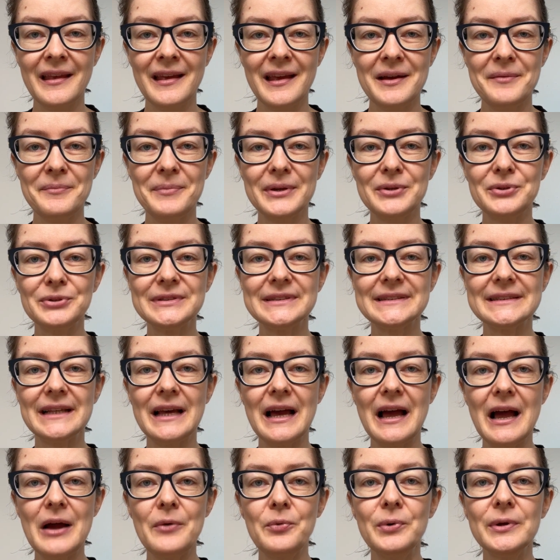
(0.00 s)
because
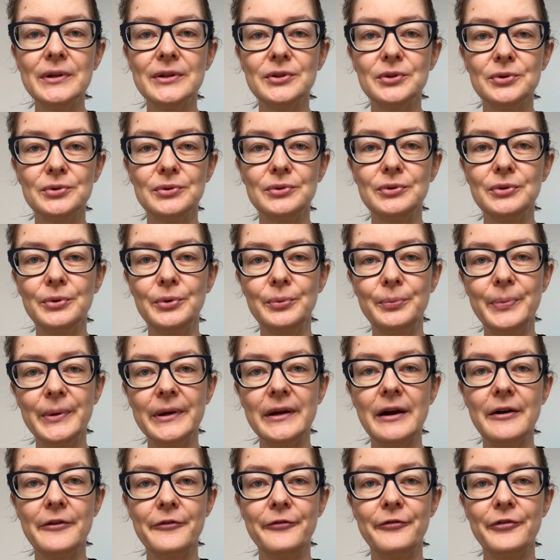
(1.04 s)
I want to
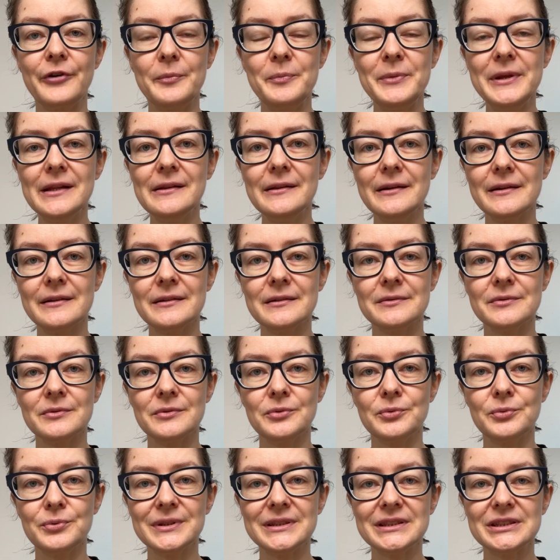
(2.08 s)
become familiar
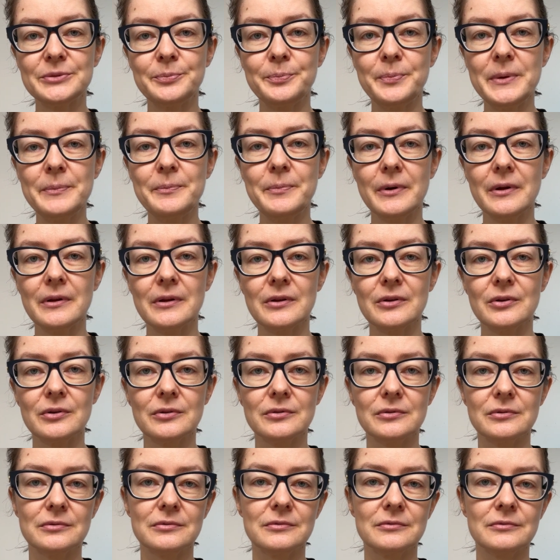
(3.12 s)
with
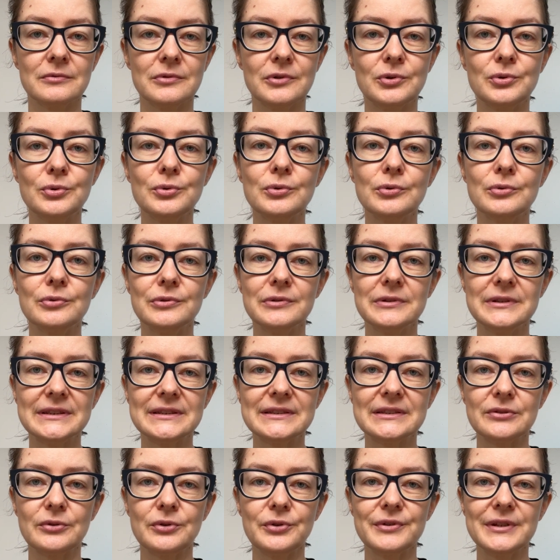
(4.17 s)
people who
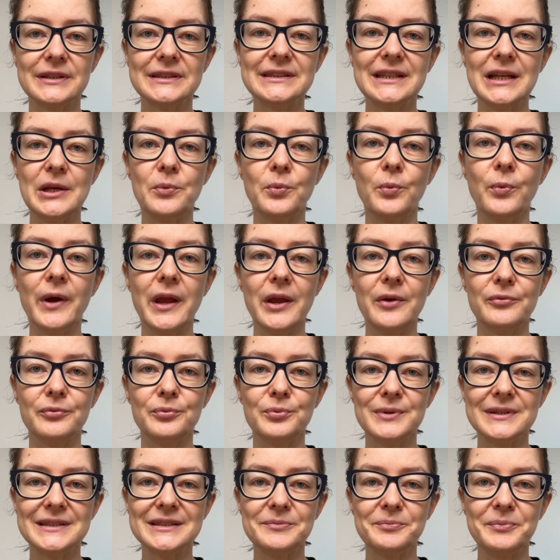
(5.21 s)
is on the same wave
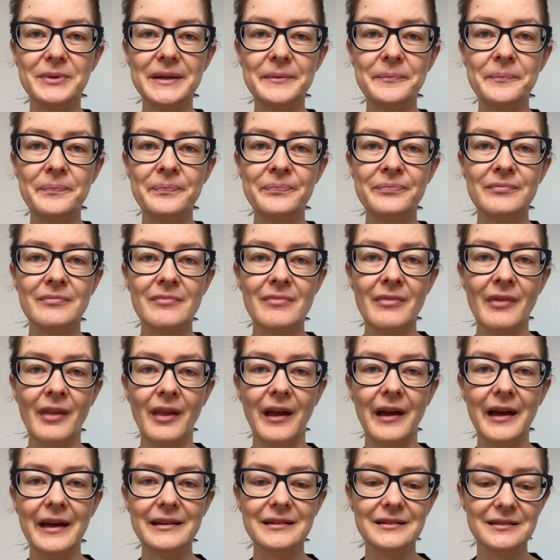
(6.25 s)
with me.
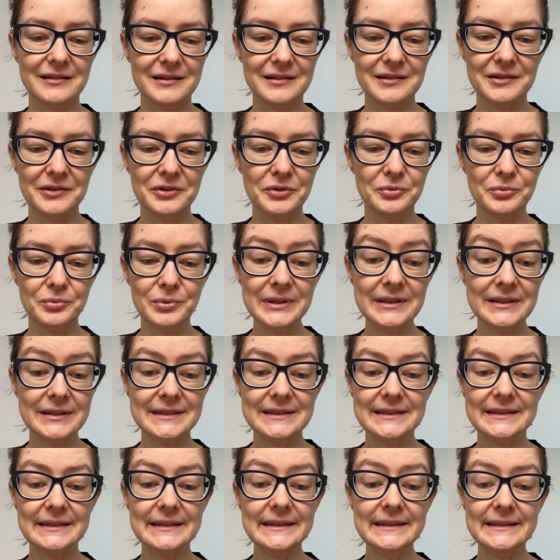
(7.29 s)
And what
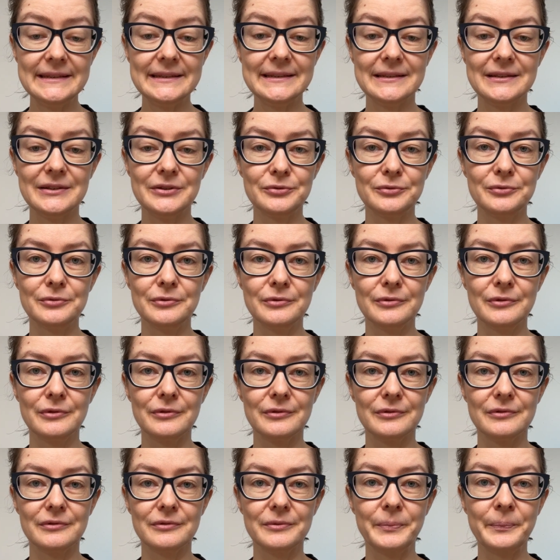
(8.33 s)
is easy
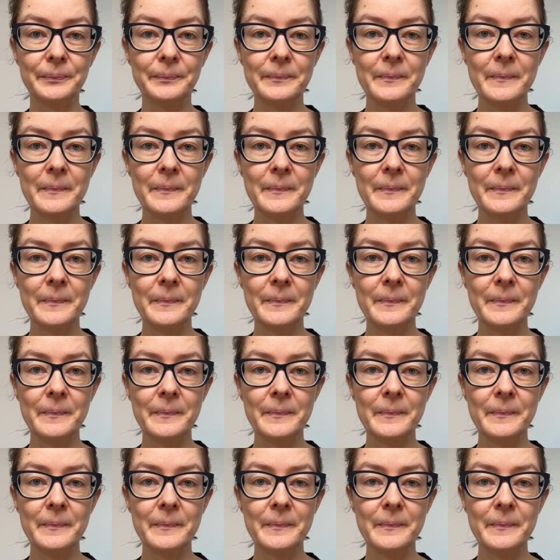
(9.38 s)
to